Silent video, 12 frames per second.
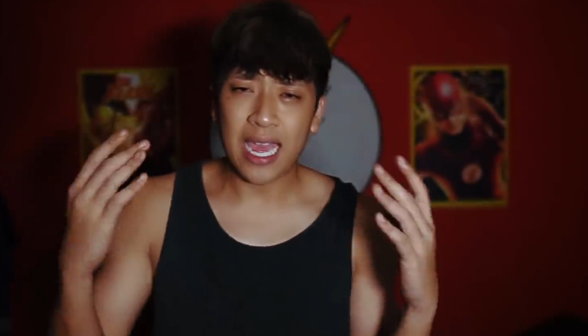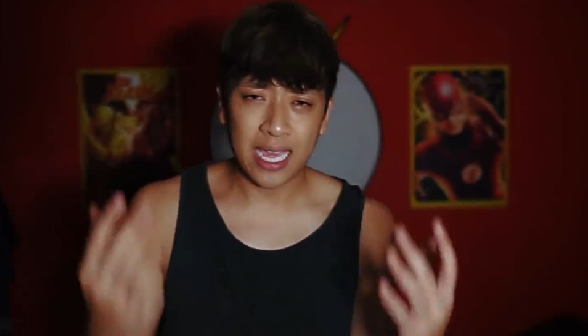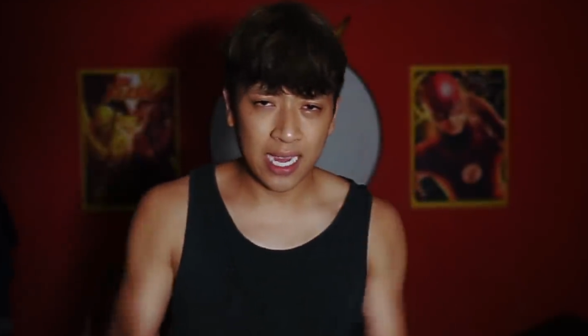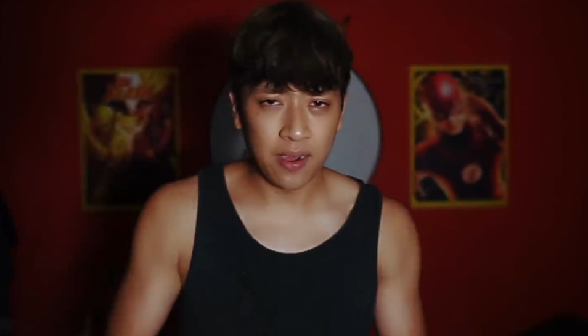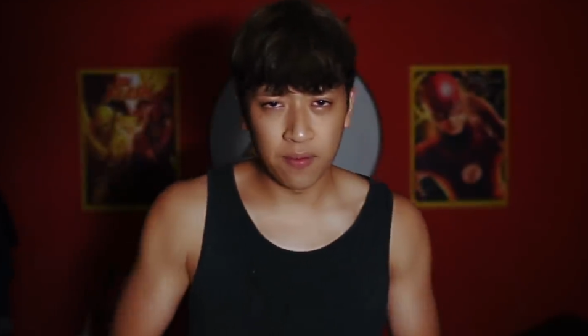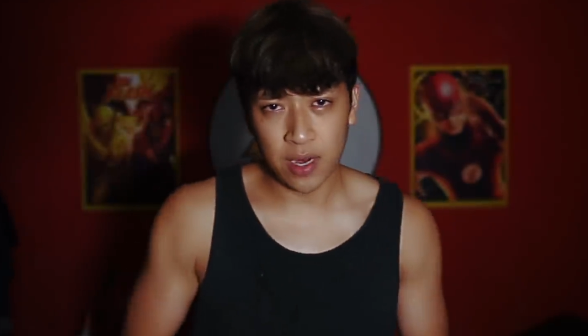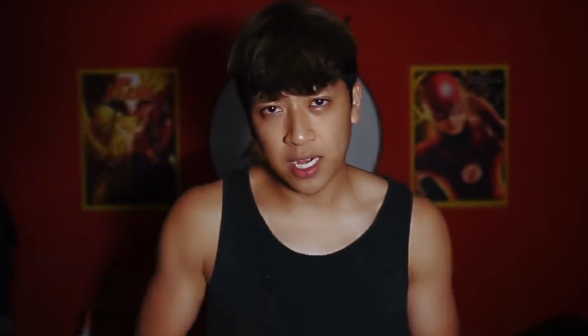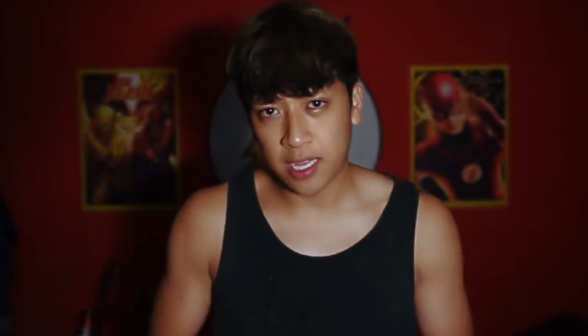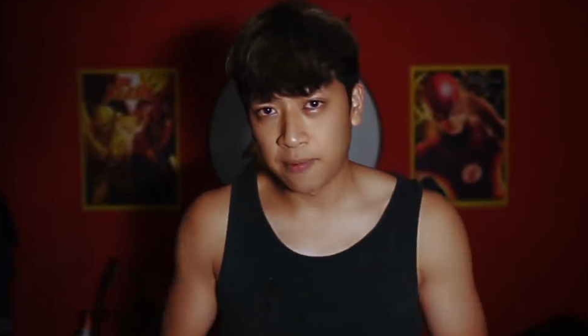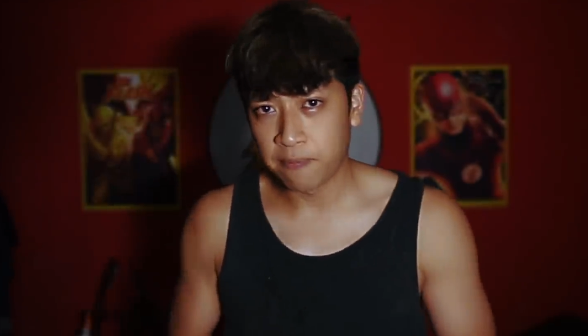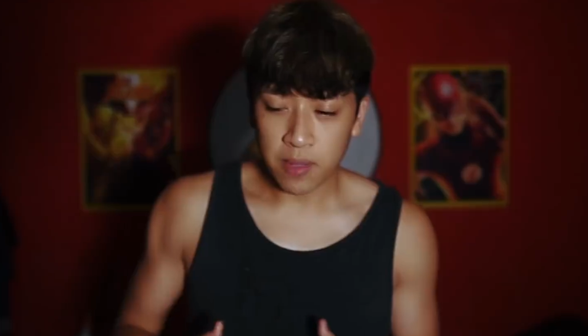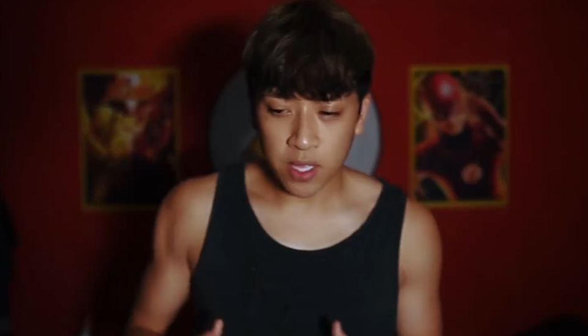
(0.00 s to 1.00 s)
I hate
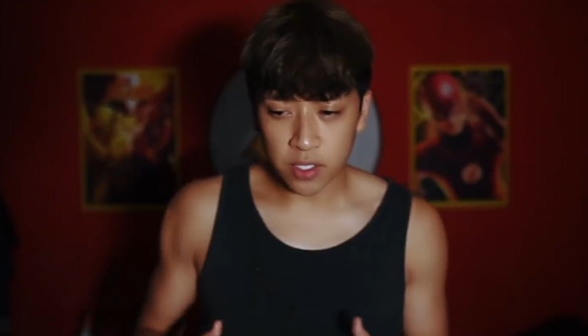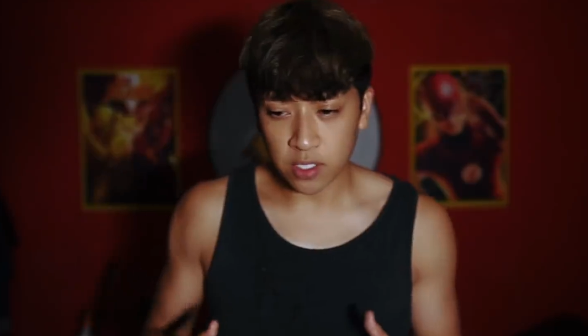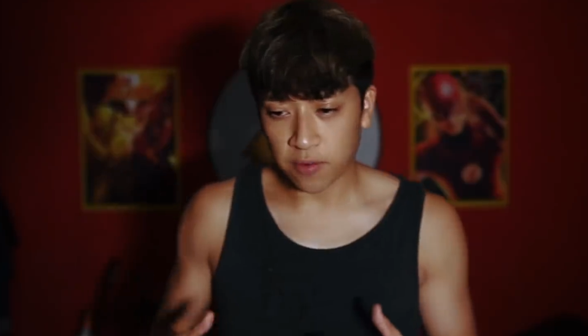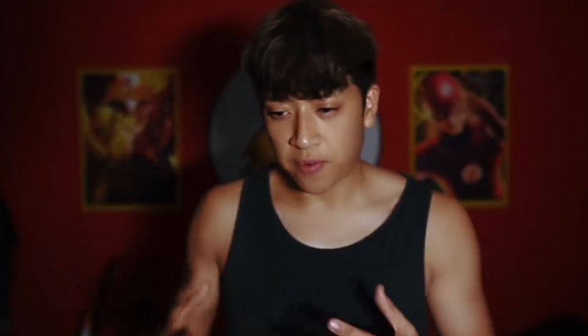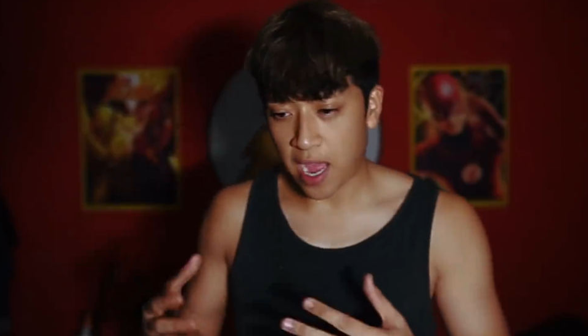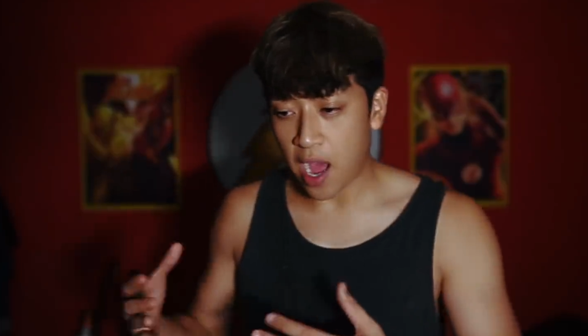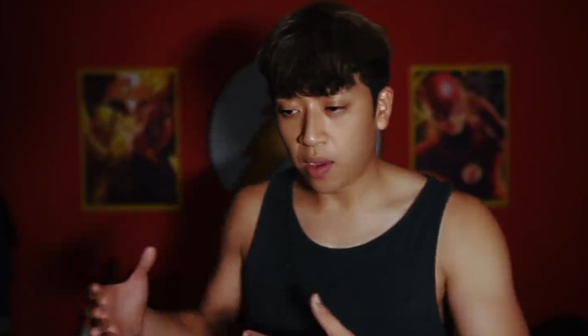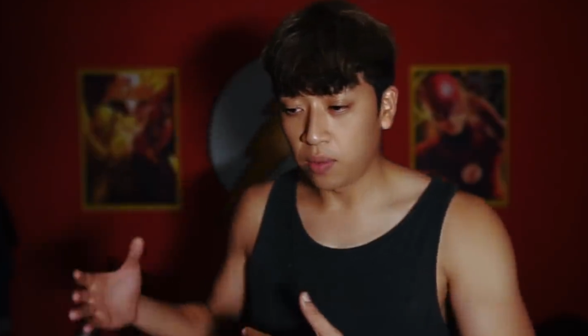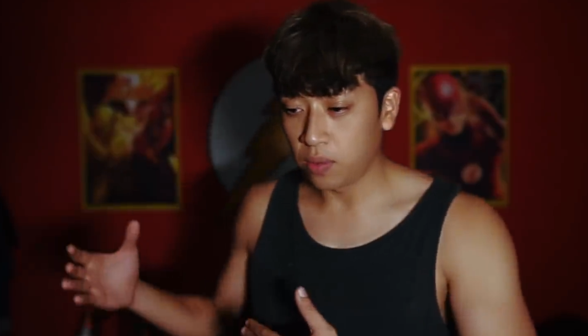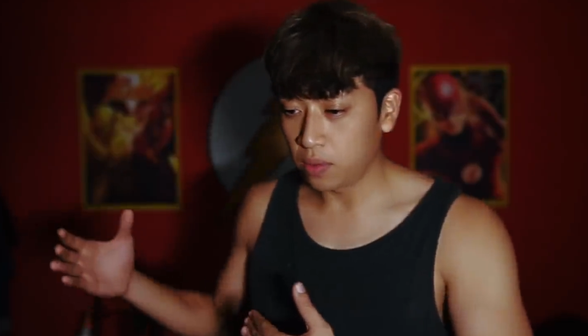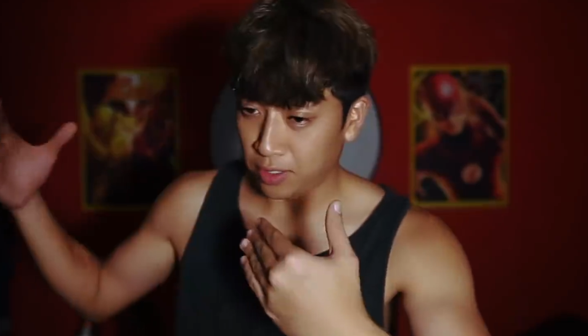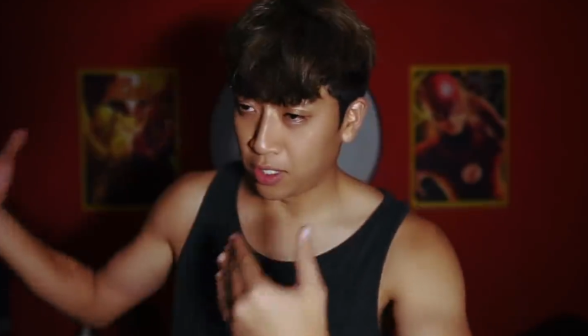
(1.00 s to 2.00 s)
running because of how